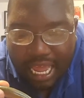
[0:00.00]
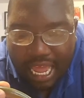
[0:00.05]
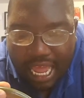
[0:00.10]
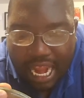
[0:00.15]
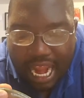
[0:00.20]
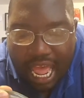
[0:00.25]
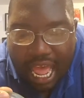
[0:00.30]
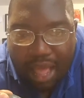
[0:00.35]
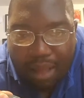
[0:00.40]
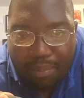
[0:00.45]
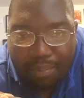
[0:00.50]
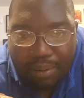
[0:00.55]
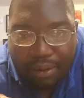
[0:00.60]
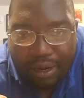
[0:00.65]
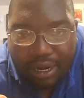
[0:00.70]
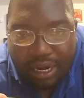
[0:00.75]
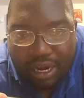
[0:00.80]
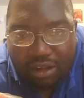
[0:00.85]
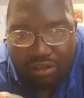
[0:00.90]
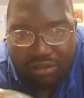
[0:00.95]
And I put
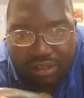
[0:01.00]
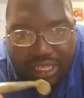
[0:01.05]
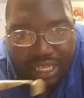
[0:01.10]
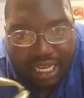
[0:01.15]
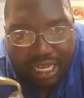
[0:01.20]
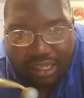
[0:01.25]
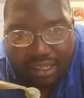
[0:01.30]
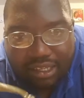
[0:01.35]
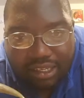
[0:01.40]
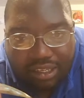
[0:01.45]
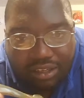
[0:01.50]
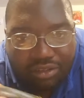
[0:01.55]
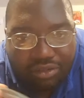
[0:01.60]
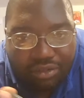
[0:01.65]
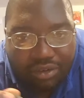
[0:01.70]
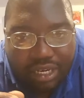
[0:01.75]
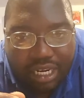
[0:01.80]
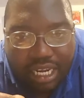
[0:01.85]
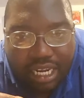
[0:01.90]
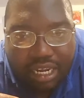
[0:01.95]
it on Texas
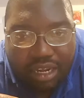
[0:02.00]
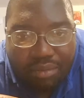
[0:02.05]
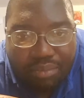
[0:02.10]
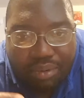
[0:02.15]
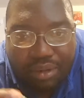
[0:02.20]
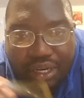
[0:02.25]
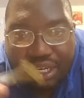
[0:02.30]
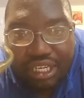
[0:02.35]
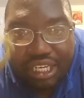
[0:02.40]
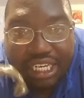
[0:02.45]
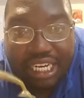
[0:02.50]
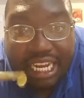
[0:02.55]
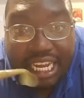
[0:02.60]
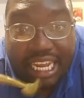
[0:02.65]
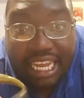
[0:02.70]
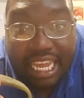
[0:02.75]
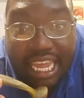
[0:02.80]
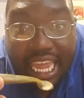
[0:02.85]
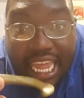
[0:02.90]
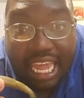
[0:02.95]
rig or put a
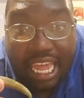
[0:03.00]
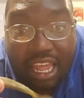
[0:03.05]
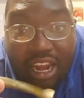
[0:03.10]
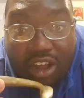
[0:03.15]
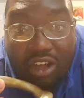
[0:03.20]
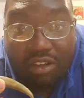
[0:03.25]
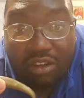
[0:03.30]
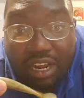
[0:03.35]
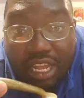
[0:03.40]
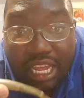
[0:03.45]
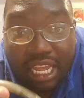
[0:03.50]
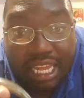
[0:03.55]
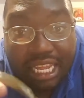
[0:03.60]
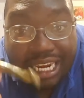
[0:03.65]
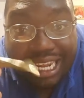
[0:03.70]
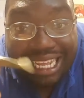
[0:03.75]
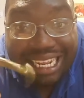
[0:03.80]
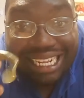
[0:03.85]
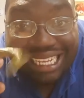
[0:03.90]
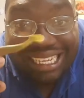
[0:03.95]
jig head on it,
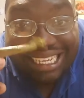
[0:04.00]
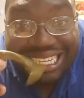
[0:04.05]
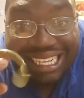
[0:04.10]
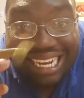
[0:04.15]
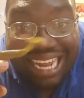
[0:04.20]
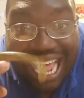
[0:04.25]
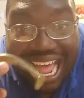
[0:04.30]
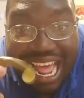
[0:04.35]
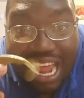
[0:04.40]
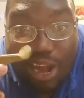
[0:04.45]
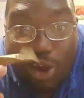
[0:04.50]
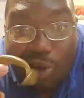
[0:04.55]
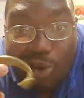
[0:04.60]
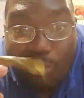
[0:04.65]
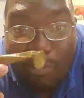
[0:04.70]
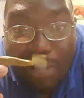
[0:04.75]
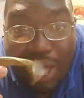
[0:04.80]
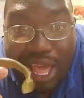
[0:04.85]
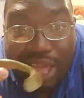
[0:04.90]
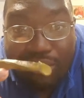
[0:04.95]
and it is
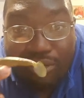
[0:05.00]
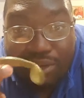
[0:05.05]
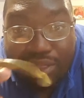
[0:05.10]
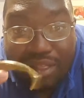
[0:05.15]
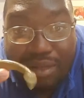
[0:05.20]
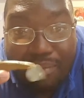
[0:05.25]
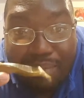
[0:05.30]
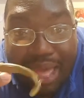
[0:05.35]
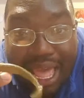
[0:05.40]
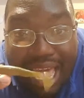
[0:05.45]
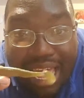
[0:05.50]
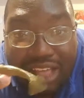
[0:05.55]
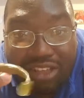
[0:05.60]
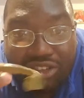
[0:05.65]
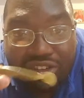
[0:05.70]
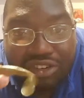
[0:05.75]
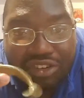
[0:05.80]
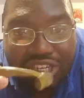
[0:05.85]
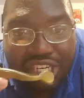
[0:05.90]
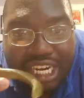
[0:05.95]
dynamite when the
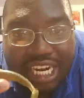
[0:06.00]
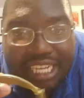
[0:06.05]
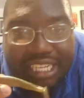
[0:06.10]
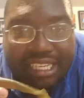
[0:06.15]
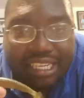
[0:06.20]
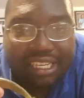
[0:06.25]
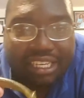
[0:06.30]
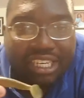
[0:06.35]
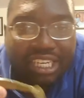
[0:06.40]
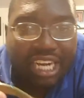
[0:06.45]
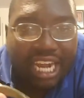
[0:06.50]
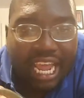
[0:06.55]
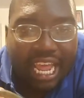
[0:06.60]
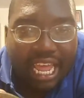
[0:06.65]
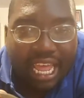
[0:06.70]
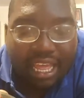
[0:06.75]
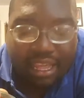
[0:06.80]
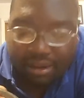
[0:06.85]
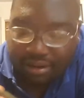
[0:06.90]
bass are chasing shad.